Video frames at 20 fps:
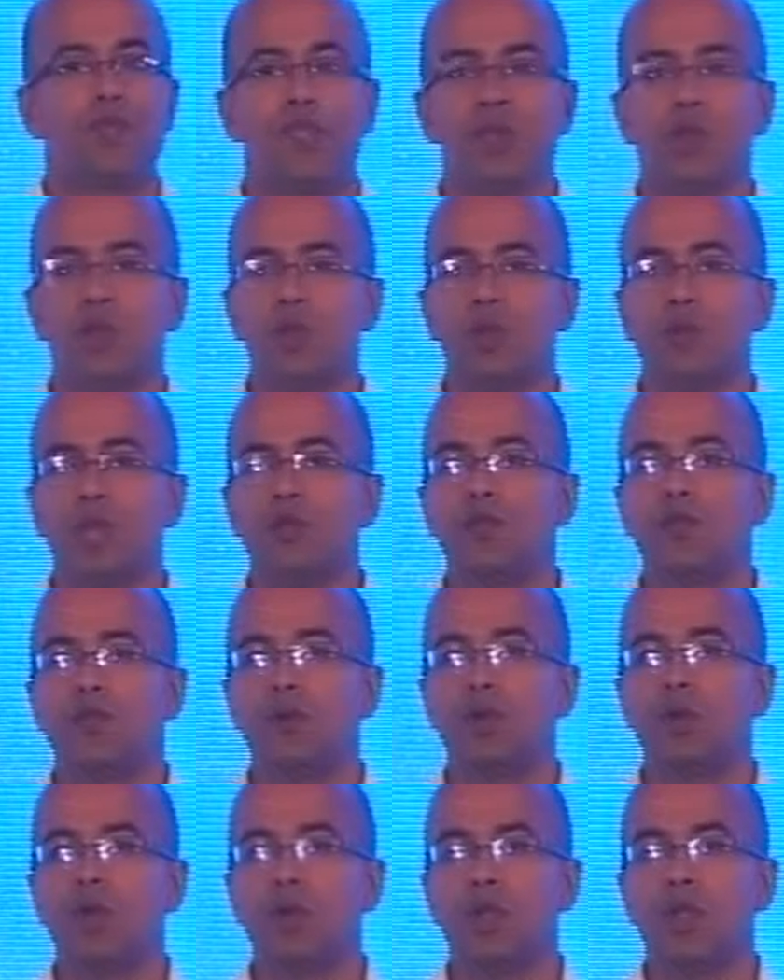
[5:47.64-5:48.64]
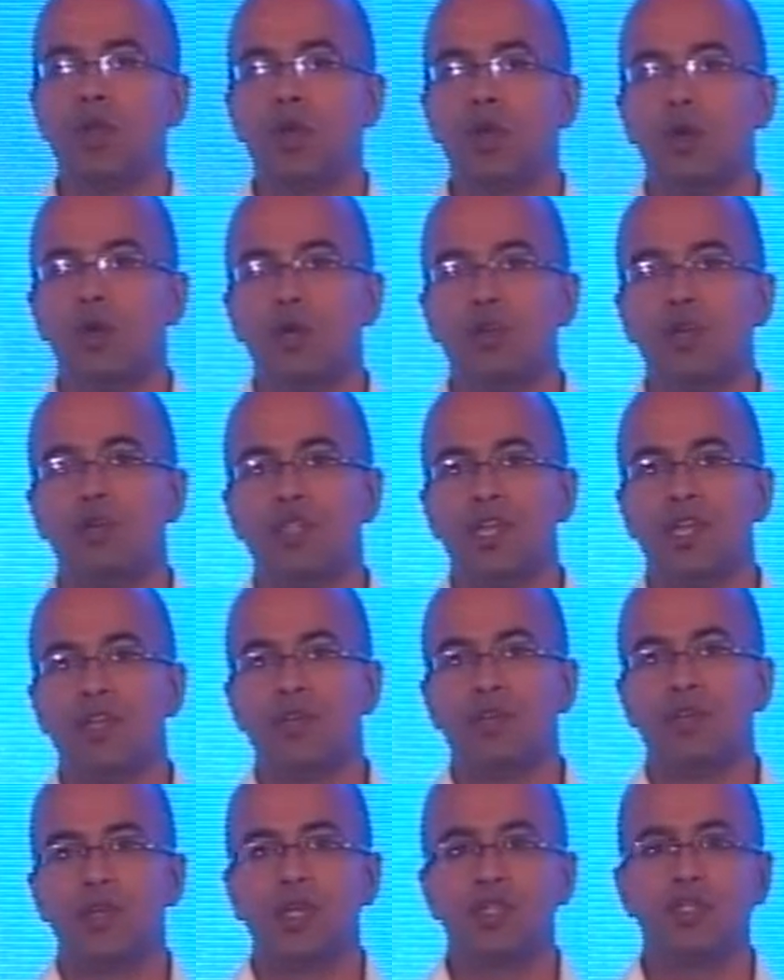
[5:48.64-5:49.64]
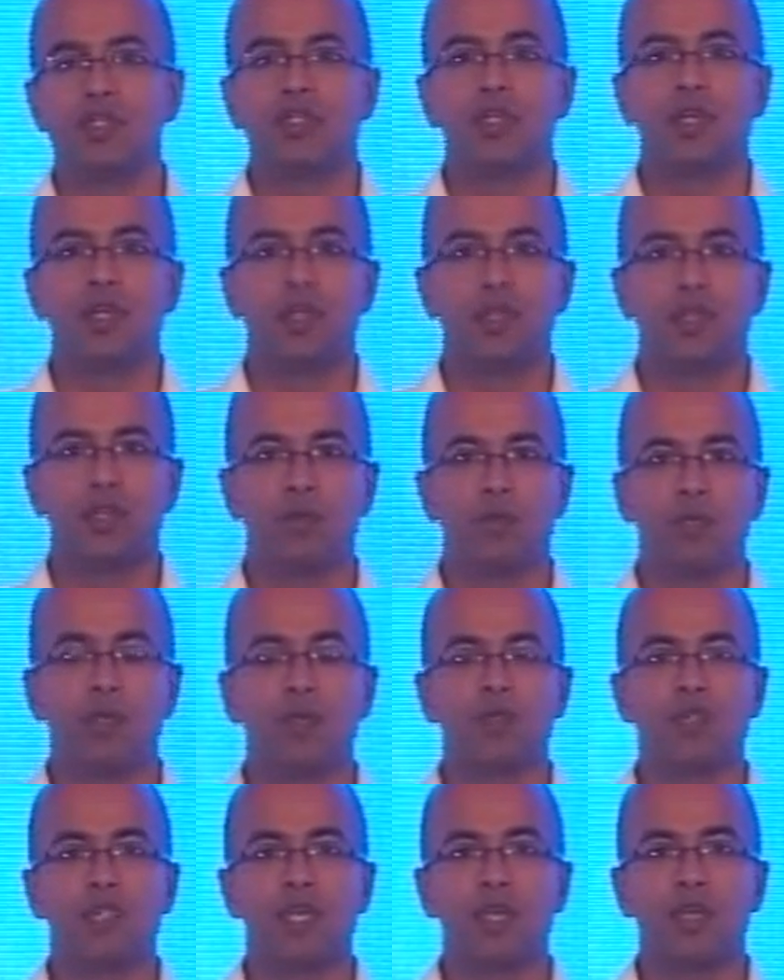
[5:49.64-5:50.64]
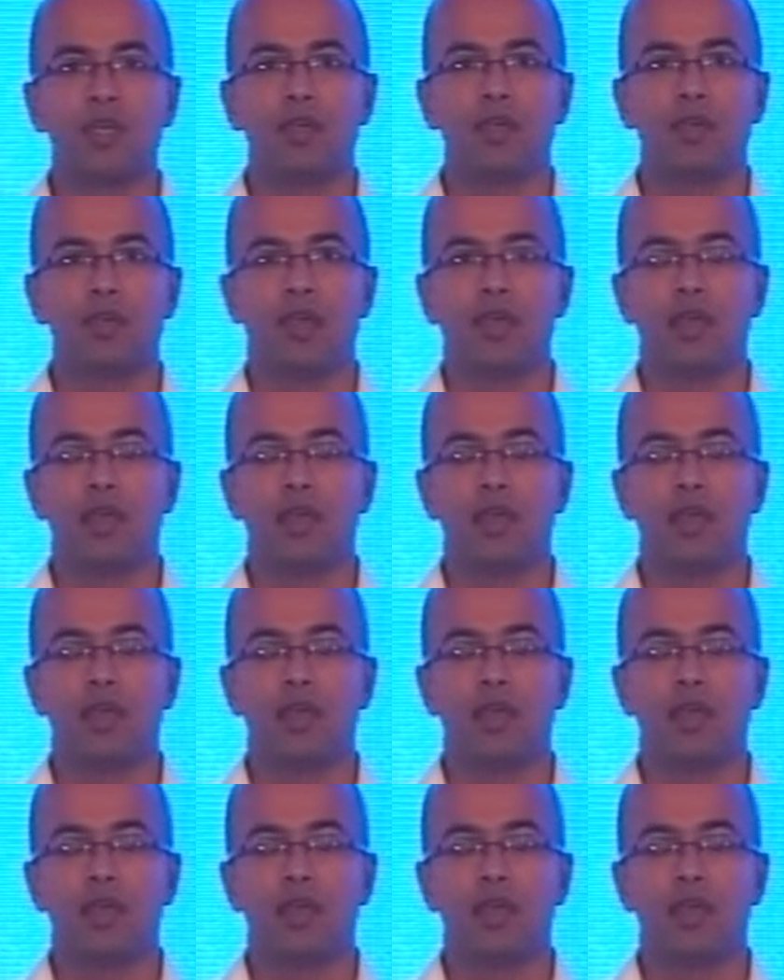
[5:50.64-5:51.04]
15 to 24 who's interested in music,